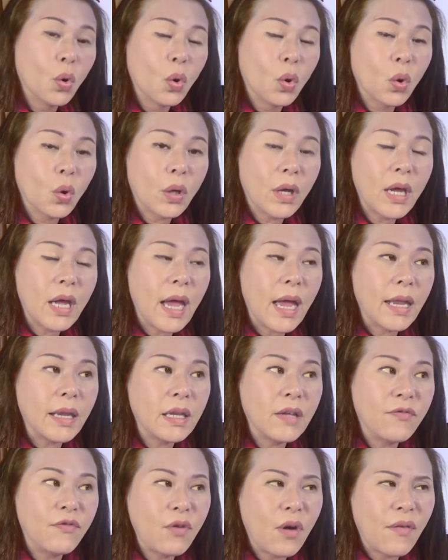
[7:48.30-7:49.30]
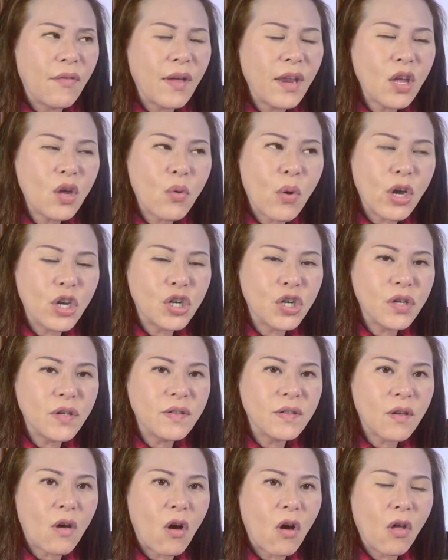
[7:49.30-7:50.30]
Okay, and if you have any
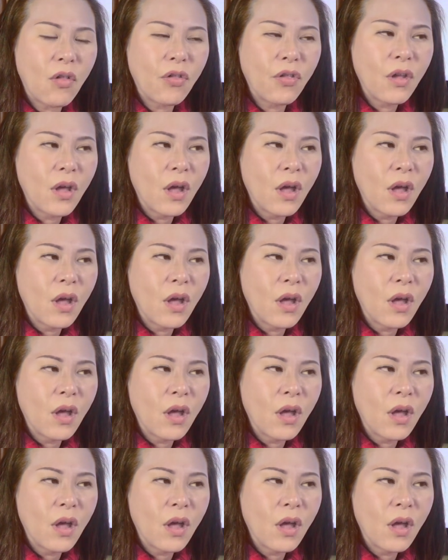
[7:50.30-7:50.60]
questions on